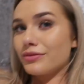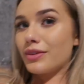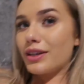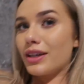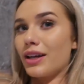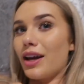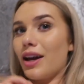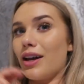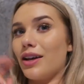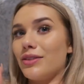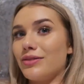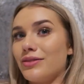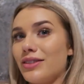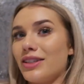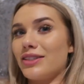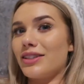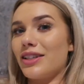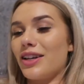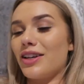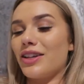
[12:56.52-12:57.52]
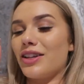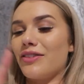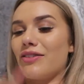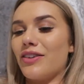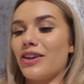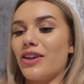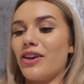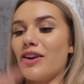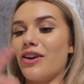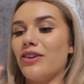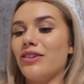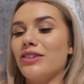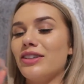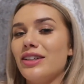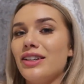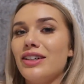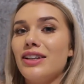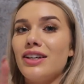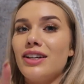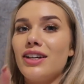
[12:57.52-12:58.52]
But yeah, that's the end of the video.
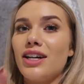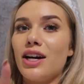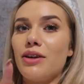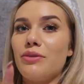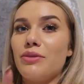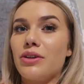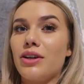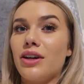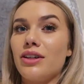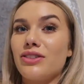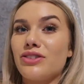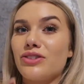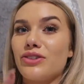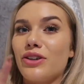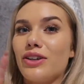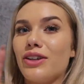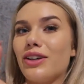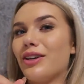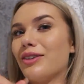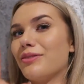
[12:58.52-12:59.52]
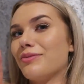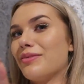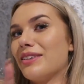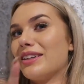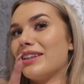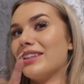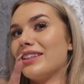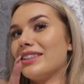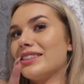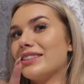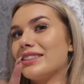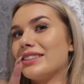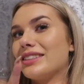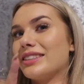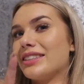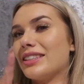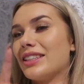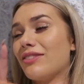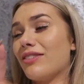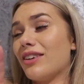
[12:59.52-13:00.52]
I hope you guys enjoyed it.
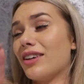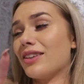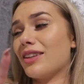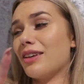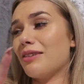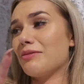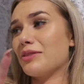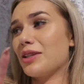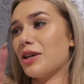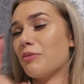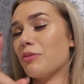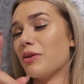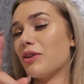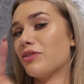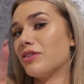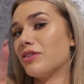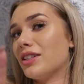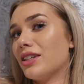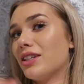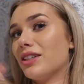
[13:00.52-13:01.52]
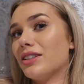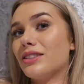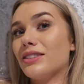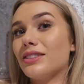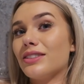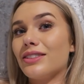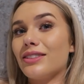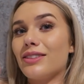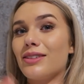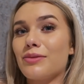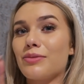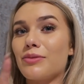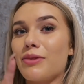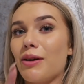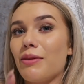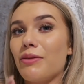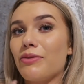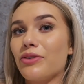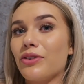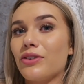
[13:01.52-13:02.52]
Please give it a thumbs up did.
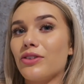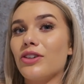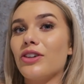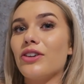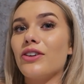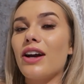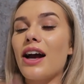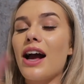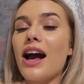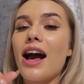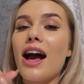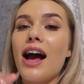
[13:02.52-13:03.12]
Subscribe if you're new.